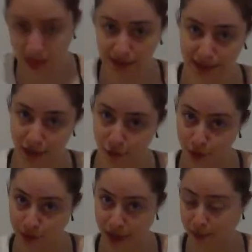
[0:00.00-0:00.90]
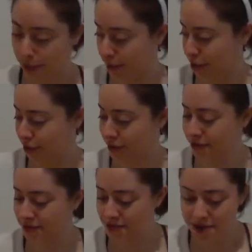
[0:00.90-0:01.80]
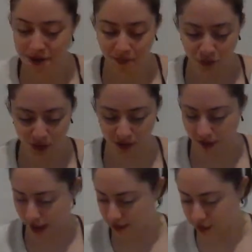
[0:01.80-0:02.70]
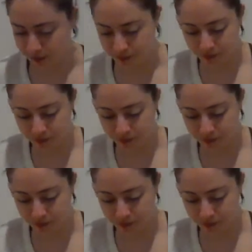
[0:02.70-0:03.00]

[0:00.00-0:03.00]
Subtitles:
It's getting room temp. I better drink it fast.